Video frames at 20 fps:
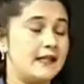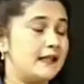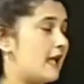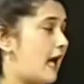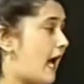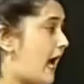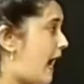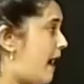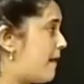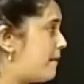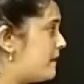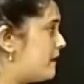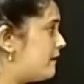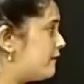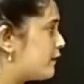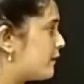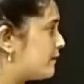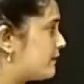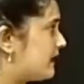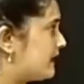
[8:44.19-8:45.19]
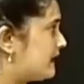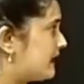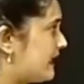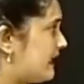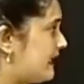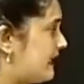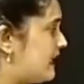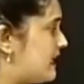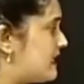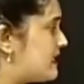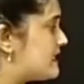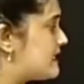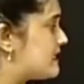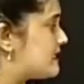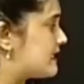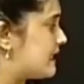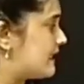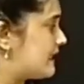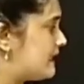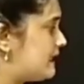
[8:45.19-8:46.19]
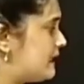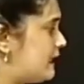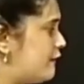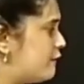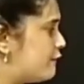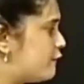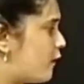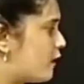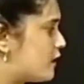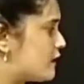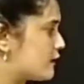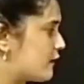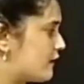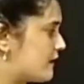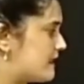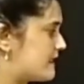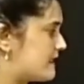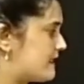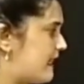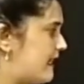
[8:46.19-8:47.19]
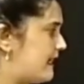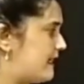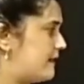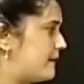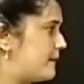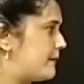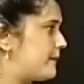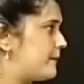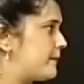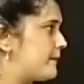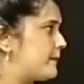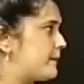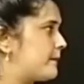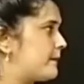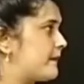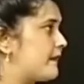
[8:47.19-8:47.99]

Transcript: The apple from the tree suddenly falls on his head.